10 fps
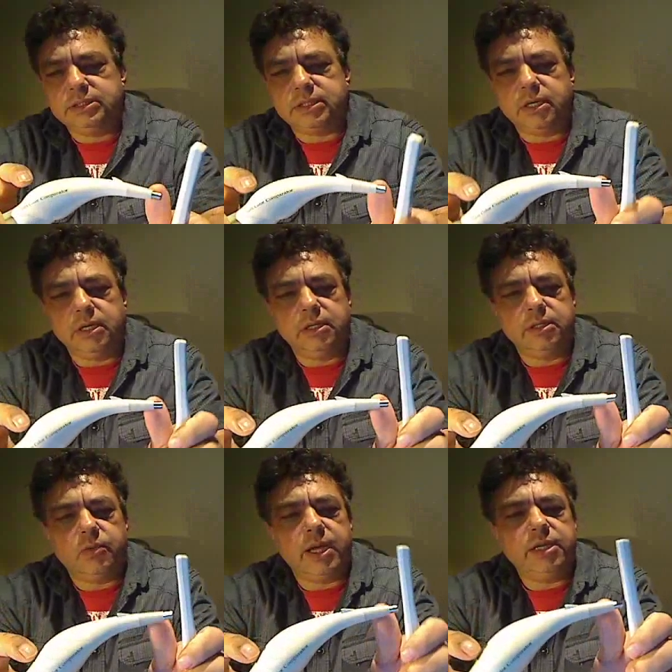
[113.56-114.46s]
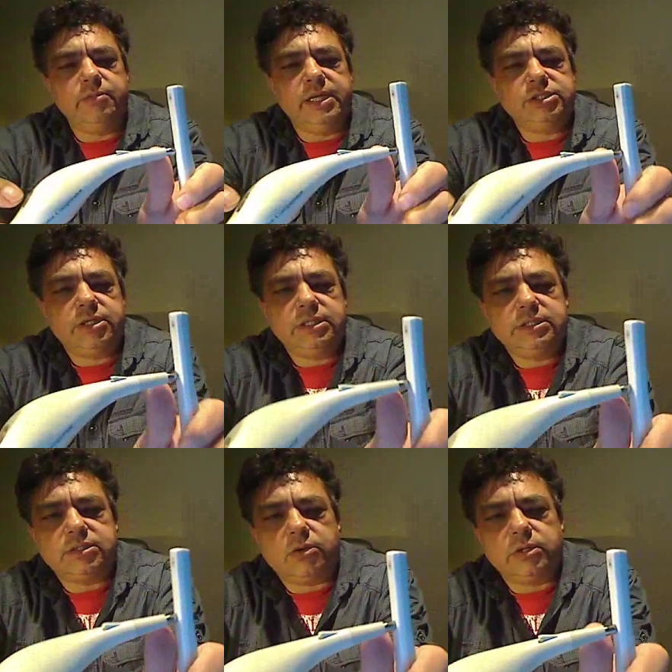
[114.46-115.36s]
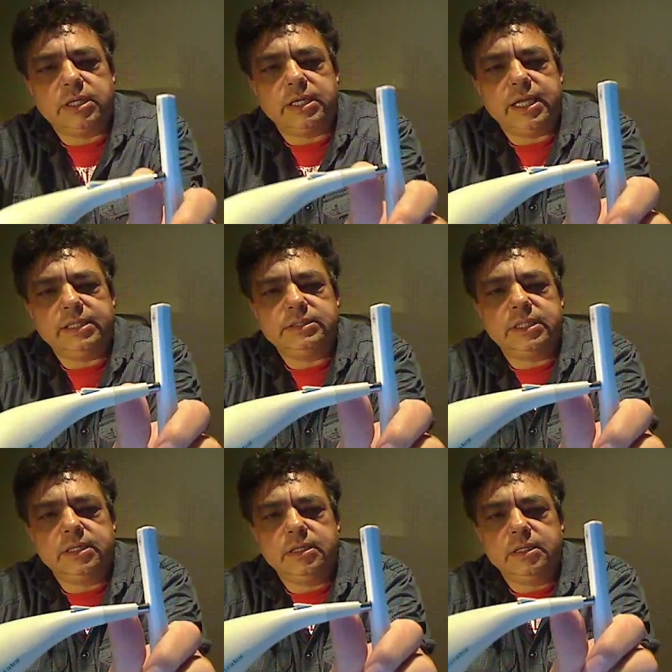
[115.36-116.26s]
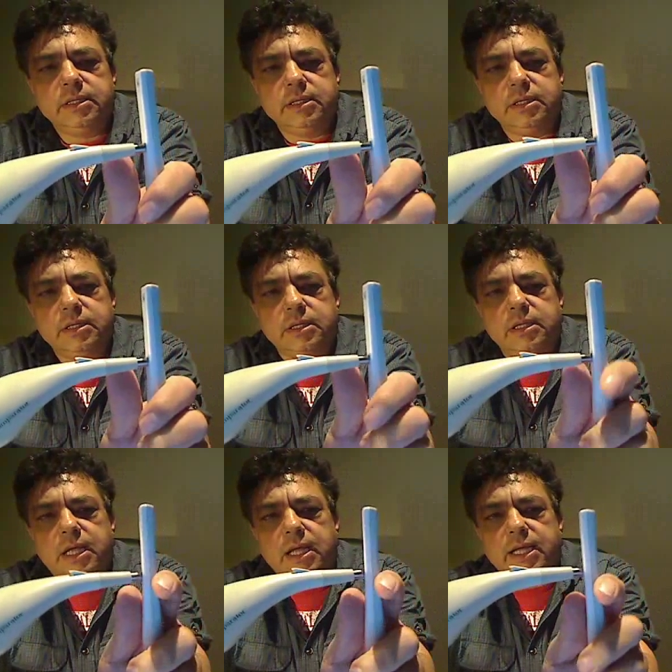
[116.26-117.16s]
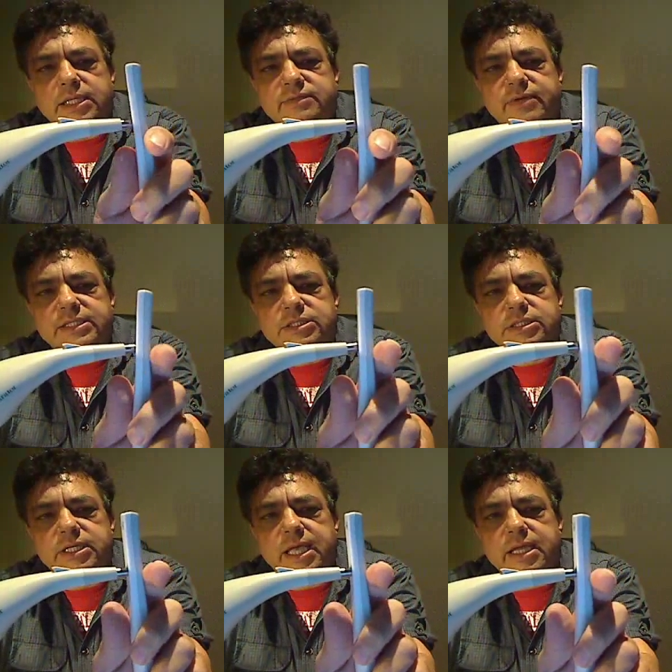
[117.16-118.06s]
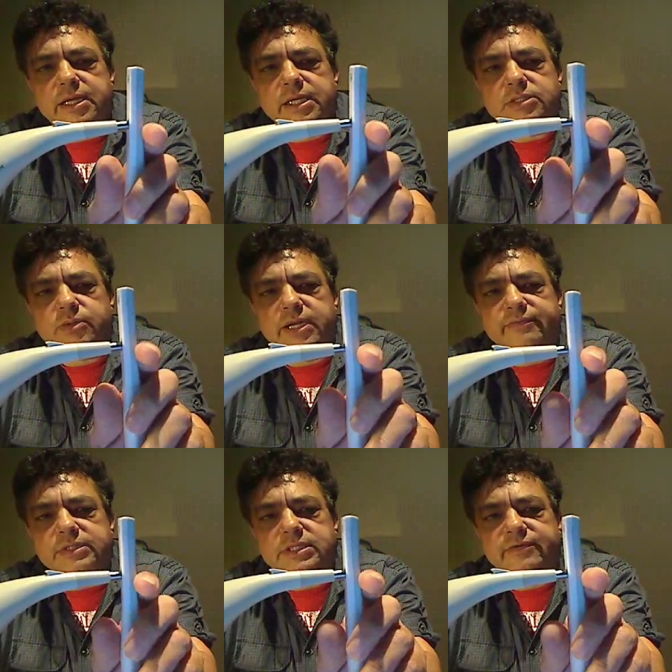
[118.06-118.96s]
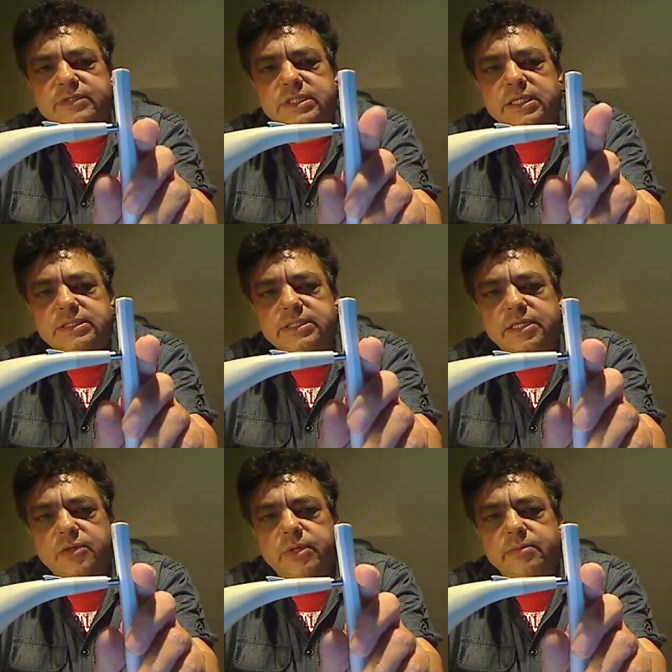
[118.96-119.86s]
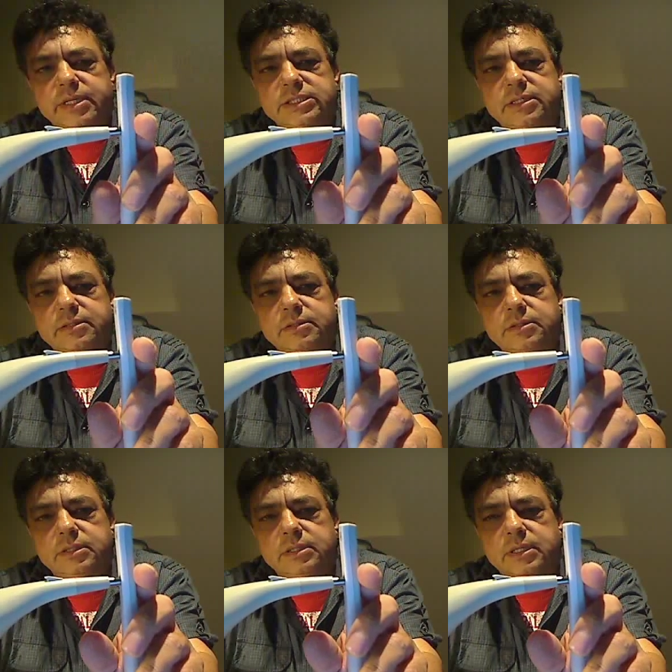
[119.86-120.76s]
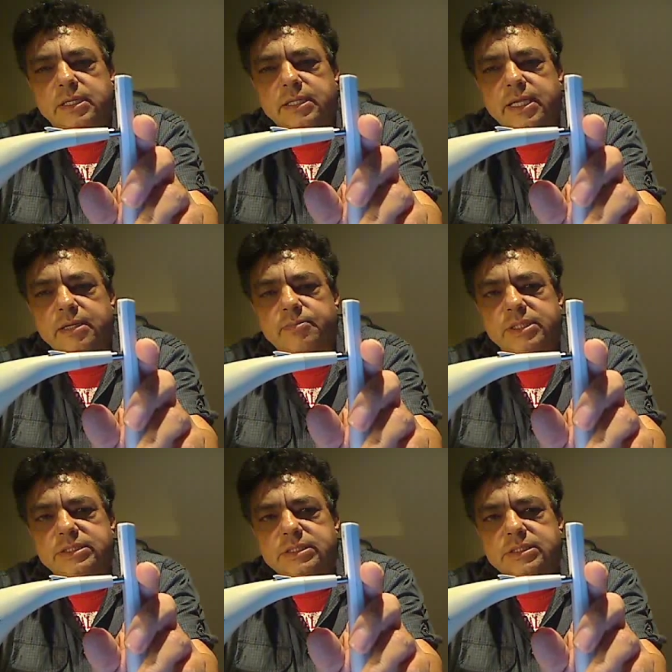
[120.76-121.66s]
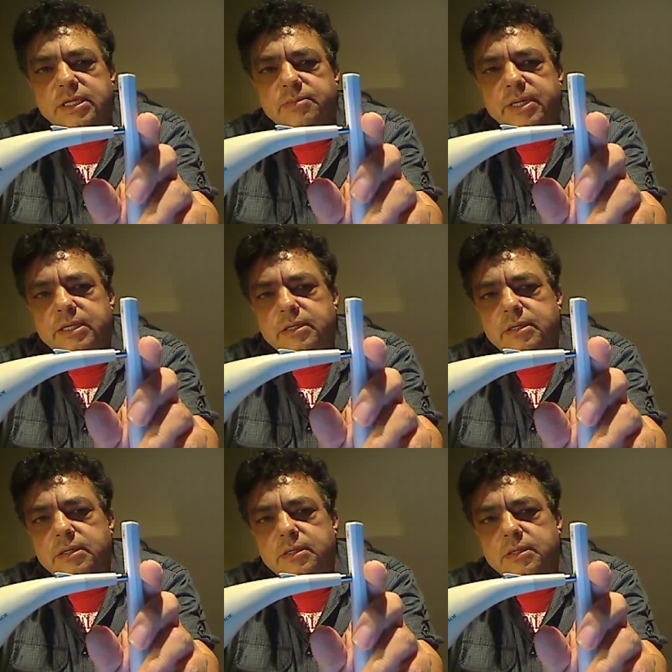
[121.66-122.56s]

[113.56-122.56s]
So the way to measure it, just hold it against as flush as you can against whatever surface it is that you want to measure. Like that, press the start button.